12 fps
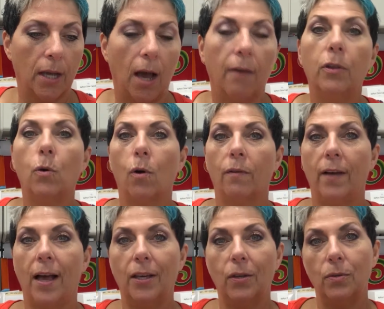of the core
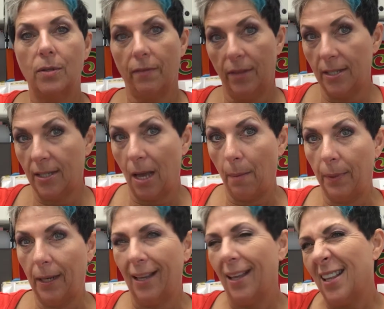values of this
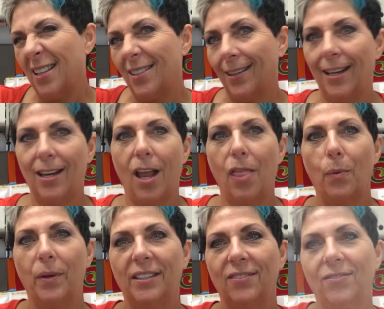company. And let's look at another
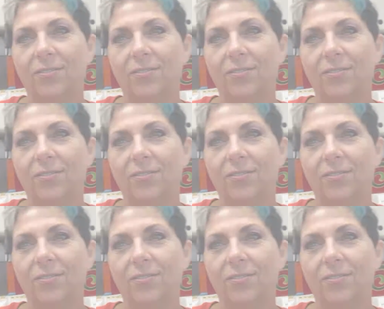one.